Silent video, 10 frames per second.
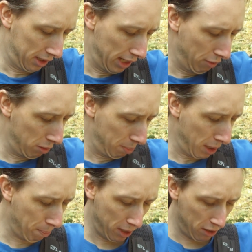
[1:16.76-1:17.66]
it would be
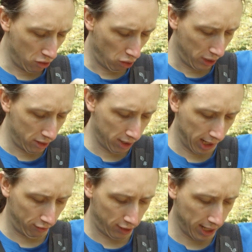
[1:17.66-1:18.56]
a bit annoying to
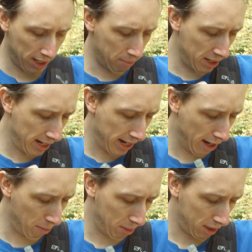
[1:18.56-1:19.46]
have to get them in and
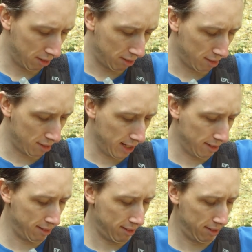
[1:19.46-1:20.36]
out, because there's
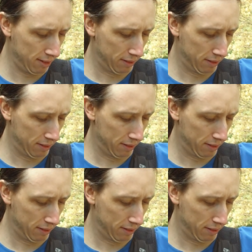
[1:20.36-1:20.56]
this